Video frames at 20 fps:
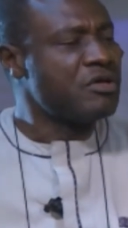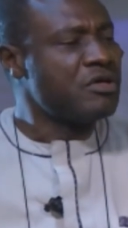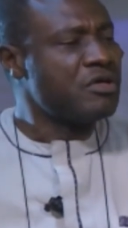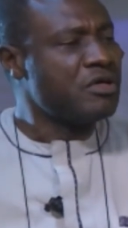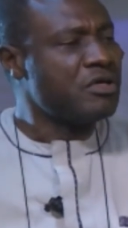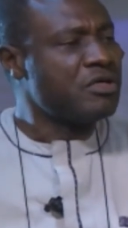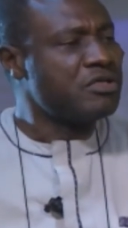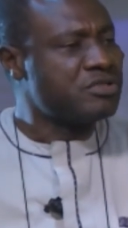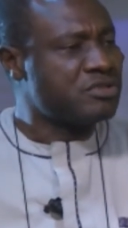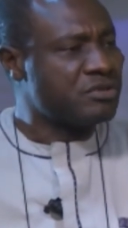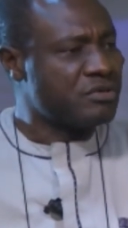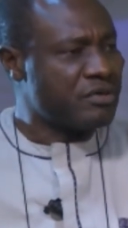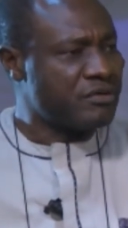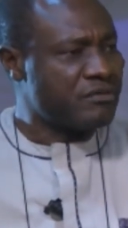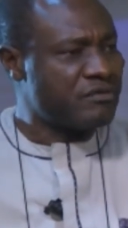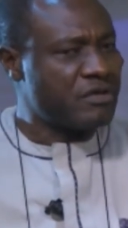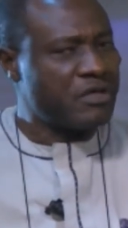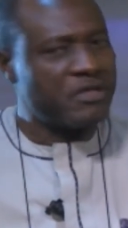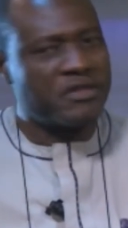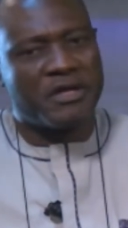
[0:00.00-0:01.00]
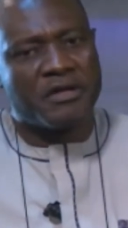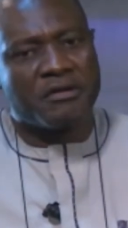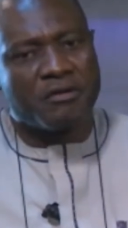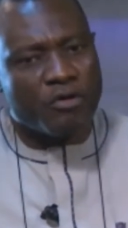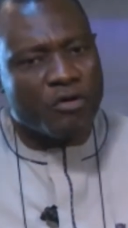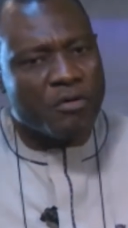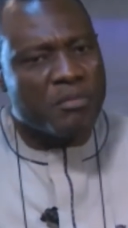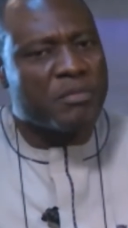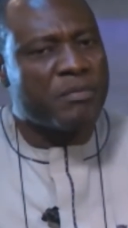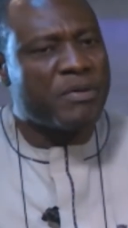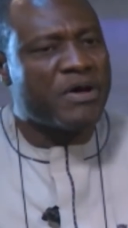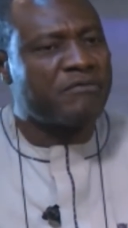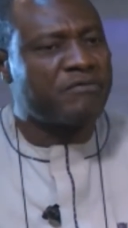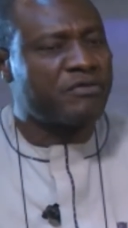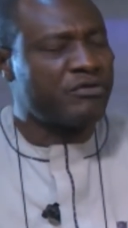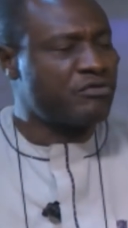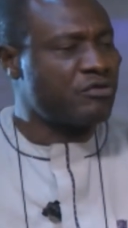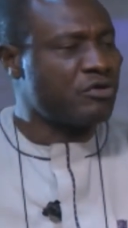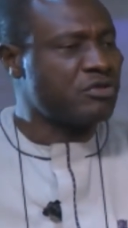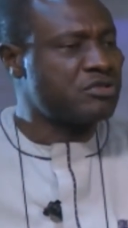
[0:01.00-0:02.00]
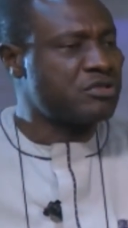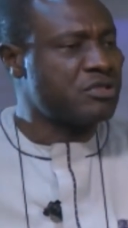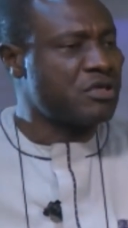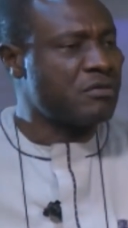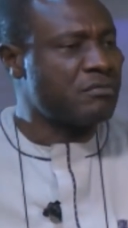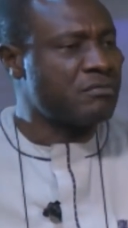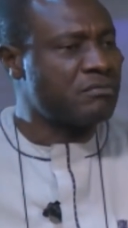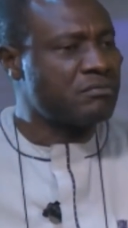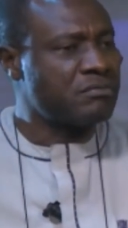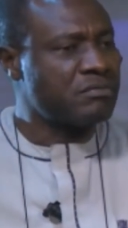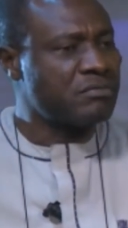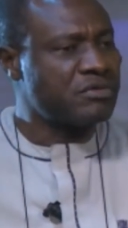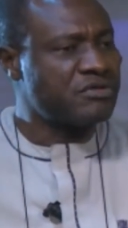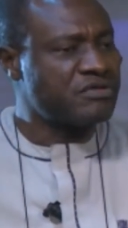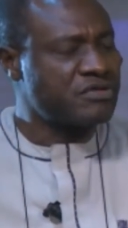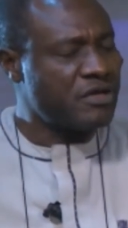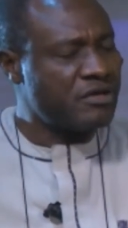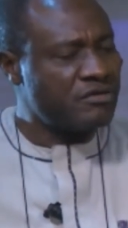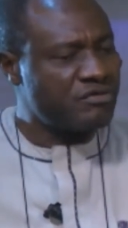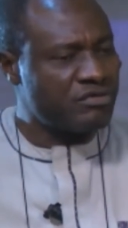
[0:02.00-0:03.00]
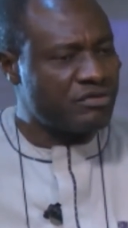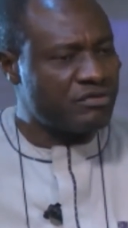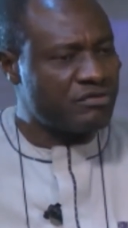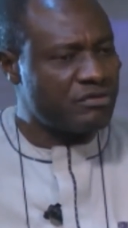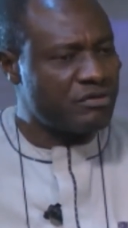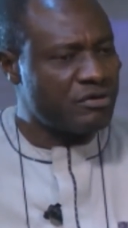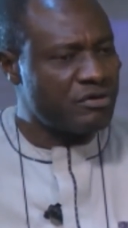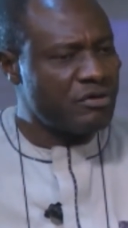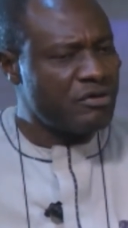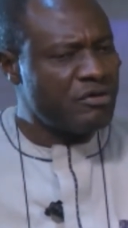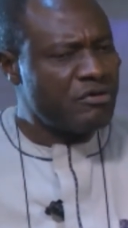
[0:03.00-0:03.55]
injuries and then coming back for such surgeries.